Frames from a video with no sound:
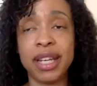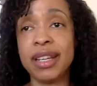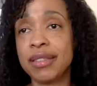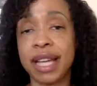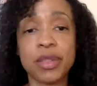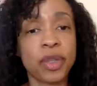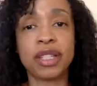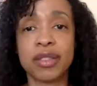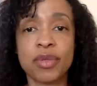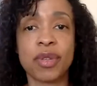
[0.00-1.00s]
That's what
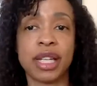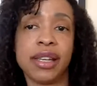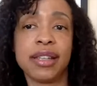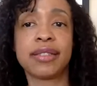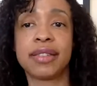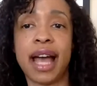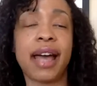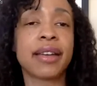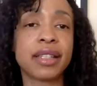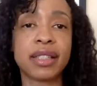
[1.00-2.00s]
he's doing. He's
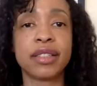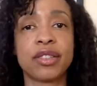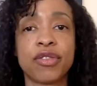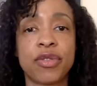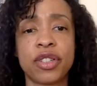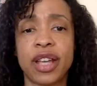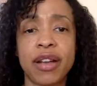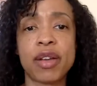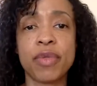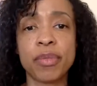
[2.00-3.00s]
gotten attention for
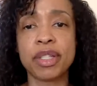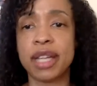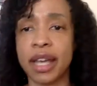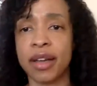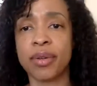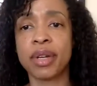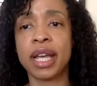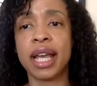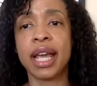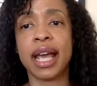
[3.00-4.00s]
tearing women down.
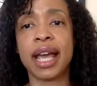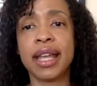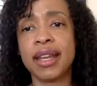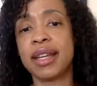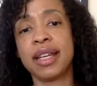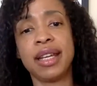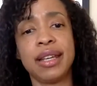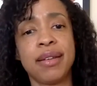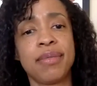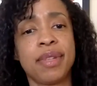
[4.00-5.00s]
And then
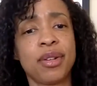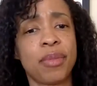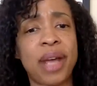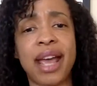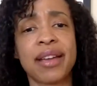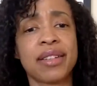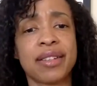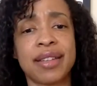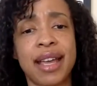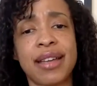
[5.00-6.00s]
he, you know,
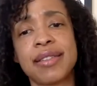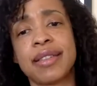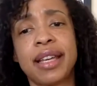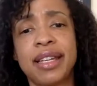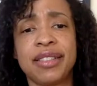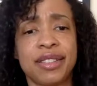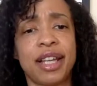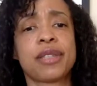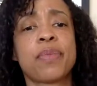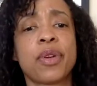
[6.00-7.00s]
packages as like he's an
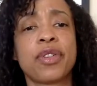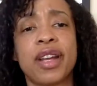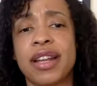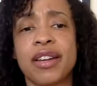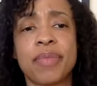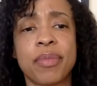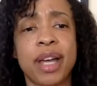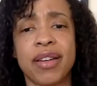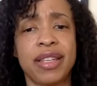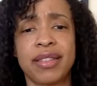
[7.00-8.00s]
expert trying to help them
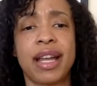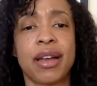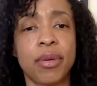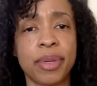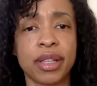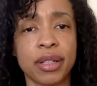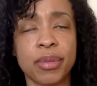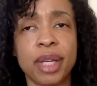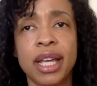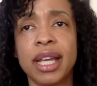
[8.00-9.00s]
out. He's not helping
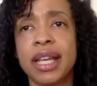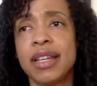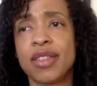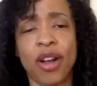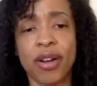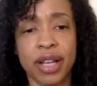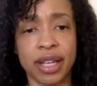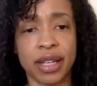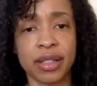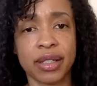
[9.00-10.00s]
them. He's
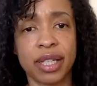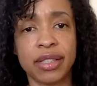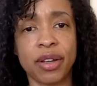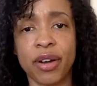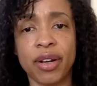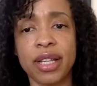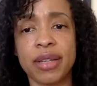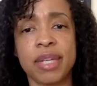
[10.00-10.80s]
hurting them.